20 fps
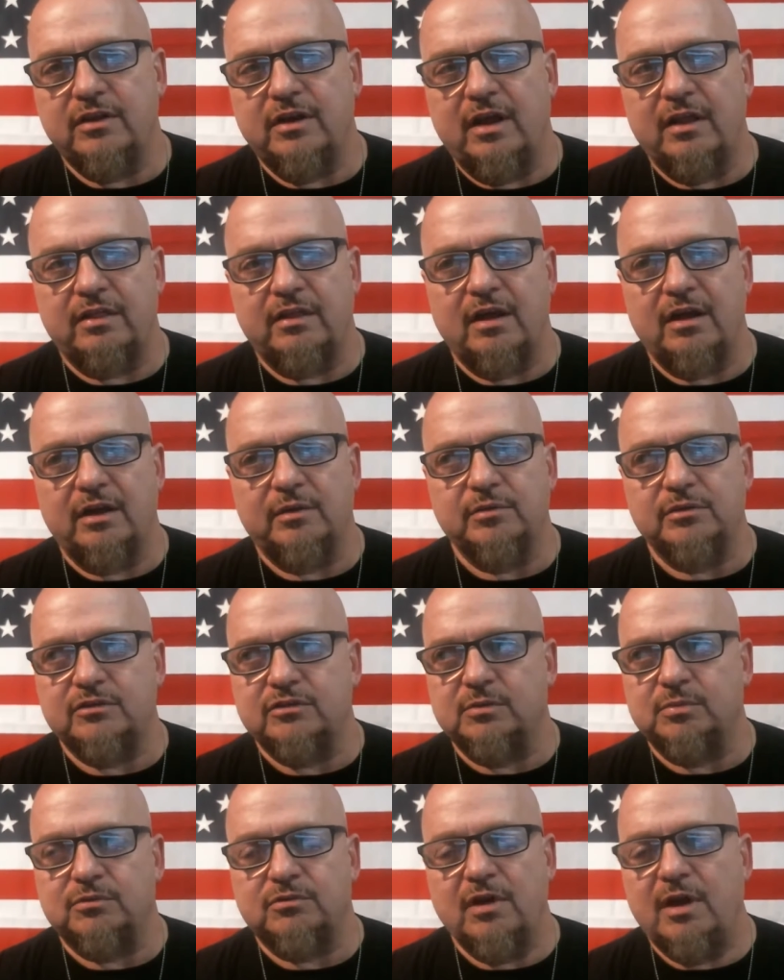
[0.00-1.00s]
that I thought I was
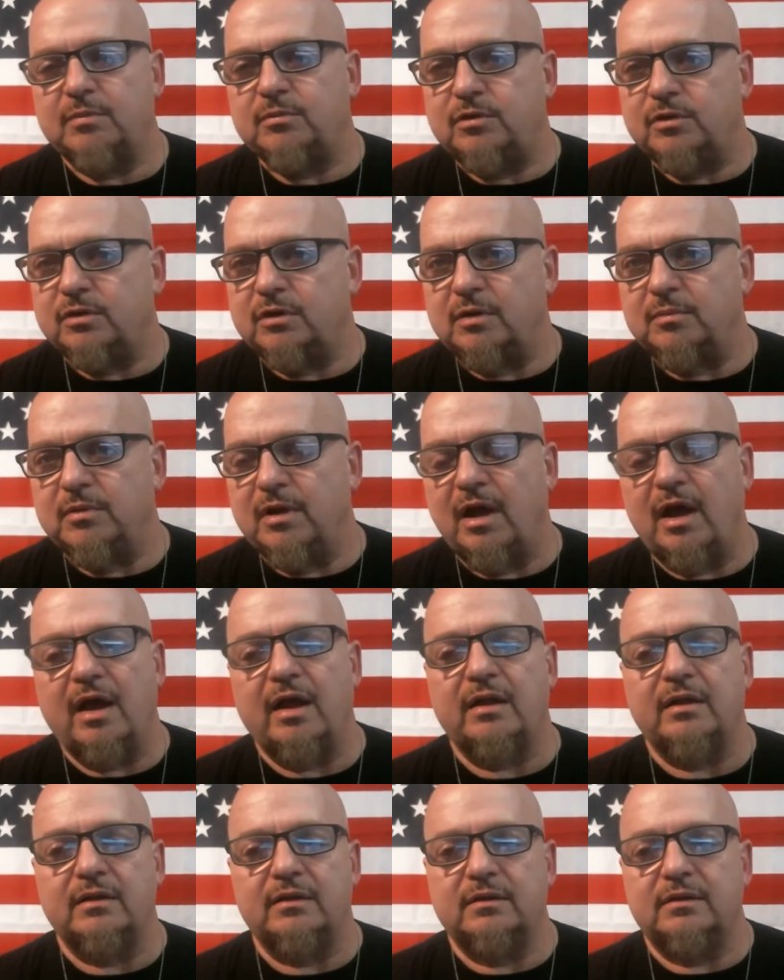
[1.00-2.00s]
subscribed to and I'm
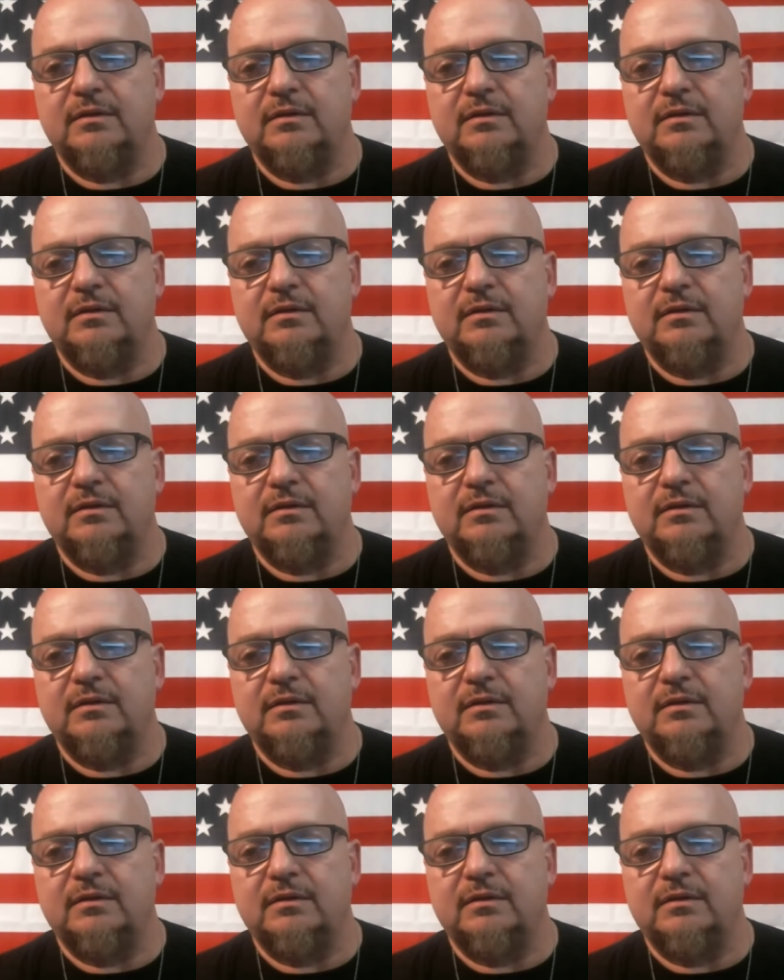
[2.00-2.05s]
not.